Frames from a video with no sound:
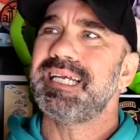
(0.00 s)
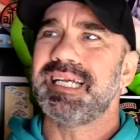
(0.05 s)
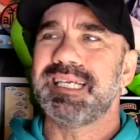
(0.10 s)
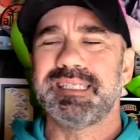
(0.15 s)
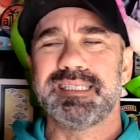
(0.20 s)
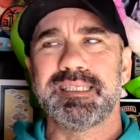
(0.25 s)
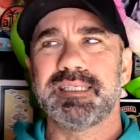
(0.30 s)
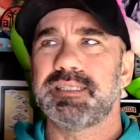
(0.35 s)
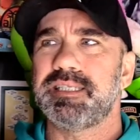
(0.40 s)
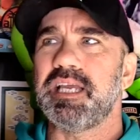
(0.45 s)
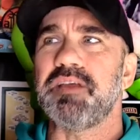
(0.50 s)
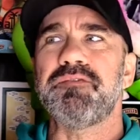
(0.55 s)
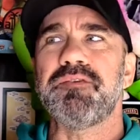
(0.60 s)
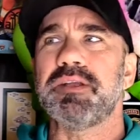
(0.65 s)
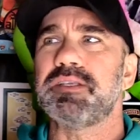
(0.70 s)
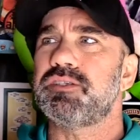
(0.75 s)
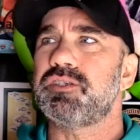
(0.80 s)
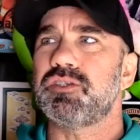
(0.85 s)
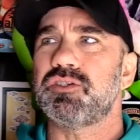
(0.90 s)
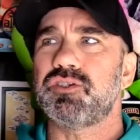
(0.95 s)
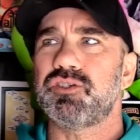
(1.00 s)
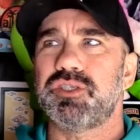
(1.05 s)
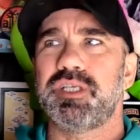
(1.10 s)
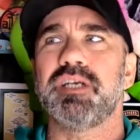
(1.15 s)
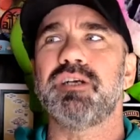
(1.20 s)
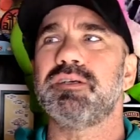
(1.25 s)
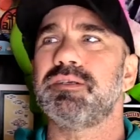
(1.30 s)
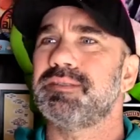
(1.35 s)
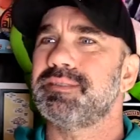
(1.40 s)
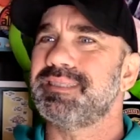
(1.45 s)
The defense is
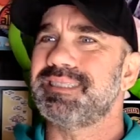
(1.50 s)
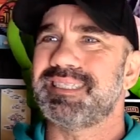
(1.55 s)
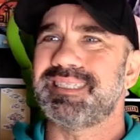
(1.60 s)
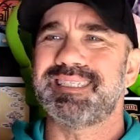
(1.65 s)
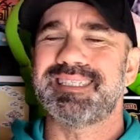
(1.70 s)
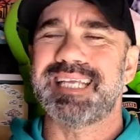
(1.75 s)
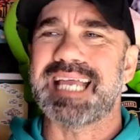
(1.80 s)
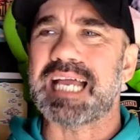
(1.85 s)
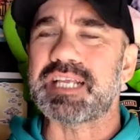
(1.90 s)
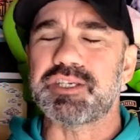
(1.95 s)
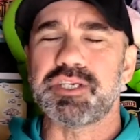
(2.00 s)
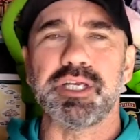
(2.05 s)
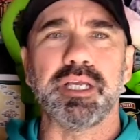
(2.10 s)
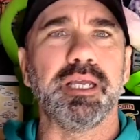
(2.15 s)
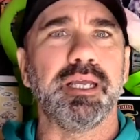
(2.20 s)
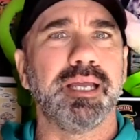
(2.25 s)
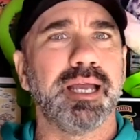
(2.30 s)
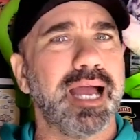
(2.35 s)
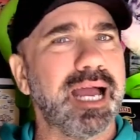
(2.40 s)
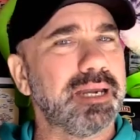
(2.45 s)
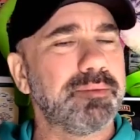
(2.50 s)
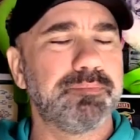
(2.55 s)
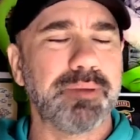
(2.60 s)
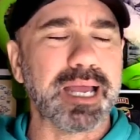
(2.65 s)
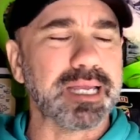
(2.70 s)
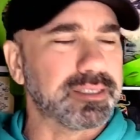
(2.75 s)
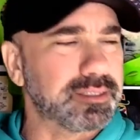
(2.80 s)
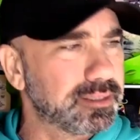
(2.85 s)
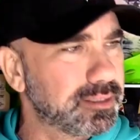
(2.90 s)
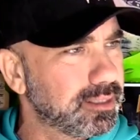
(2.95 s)
still sketchy at
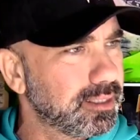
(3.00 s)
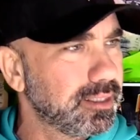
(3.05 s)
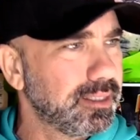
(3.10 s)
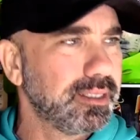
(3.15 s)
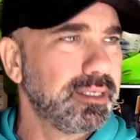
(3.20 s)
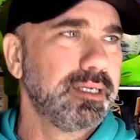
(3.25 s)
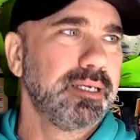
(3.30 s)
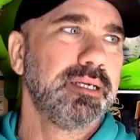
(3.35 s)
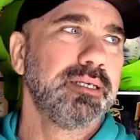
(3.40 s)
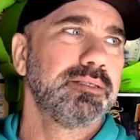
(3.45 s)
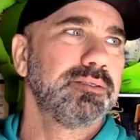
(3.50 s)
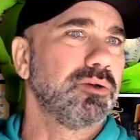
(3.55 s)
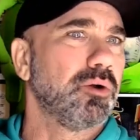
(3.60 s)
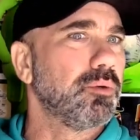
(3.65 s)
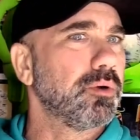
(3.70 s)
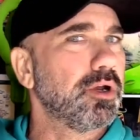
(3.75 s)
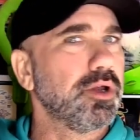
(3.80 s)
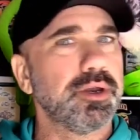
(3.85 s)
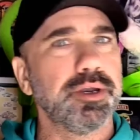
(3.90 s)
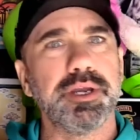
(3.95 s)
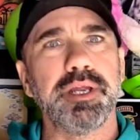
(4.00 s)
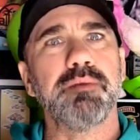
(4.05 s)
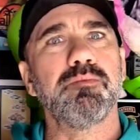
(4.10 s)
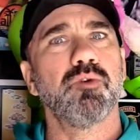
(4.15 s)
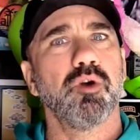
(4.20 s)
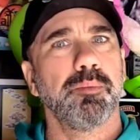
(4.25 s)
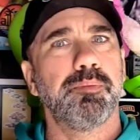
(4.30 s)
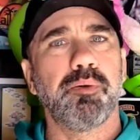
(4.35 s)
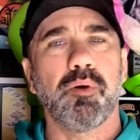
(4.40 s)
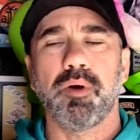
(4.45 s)
best. So we're going to need
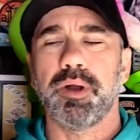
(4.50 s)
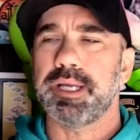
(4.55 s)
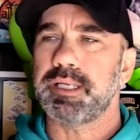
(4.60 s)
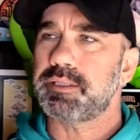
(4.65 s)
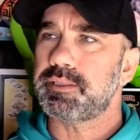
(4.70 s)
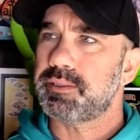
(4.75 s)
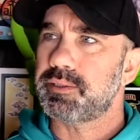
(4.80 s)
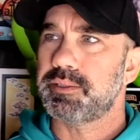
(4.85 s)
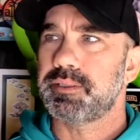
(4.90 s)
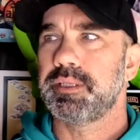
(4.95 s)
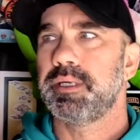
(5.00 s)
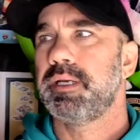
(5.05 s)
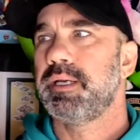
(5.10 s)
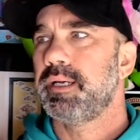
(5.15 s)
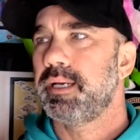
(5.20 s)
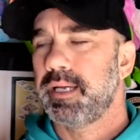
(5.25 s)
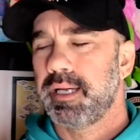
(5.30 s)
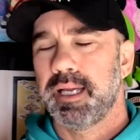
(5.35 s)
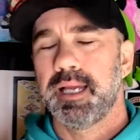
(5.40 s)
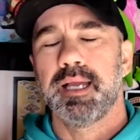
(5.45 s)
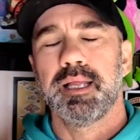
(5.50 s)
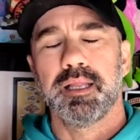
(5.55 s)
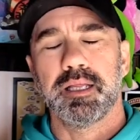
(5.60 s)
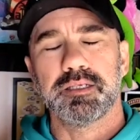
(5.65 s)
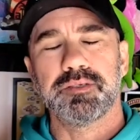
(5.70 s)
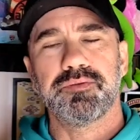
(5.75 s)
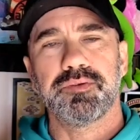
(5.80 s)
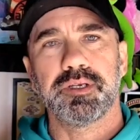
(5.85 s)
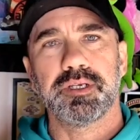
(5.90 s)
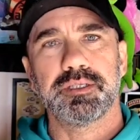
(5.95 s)
more points.
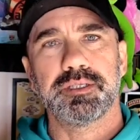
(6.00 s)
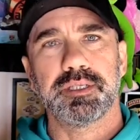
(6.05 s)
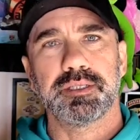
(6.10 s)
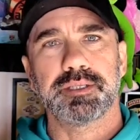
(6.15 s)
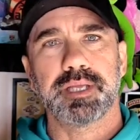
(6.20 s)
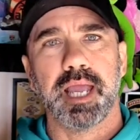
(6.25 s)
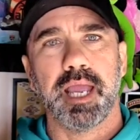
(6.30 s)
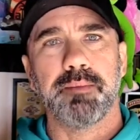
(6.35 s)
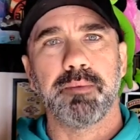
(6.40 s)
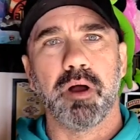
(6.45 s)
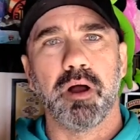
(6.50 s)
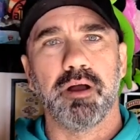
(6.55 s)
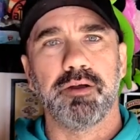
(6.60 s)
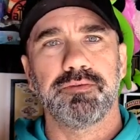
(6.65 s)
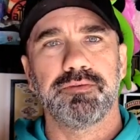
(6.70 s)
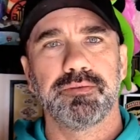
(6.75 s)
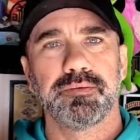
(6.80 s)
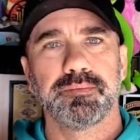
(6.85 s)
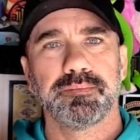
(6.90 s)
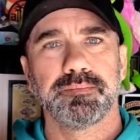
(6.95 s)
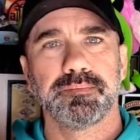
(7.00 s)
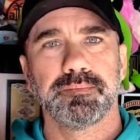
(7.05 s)
Let's finish this game off.